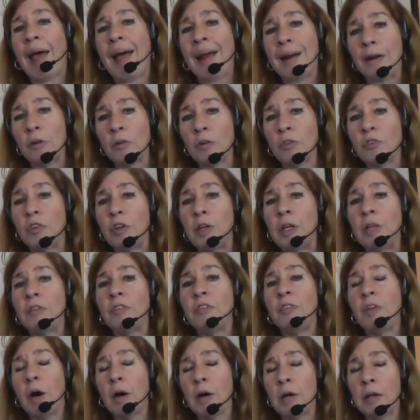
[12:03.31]
energy
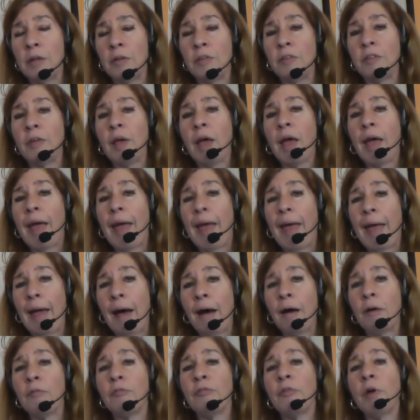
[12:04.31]
does
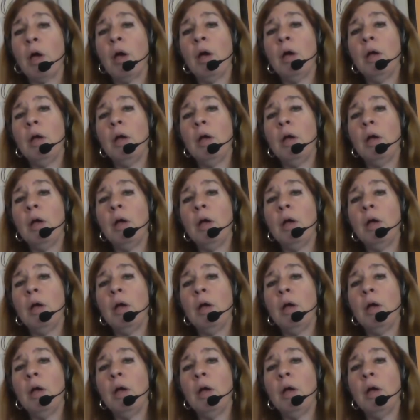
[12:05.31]
have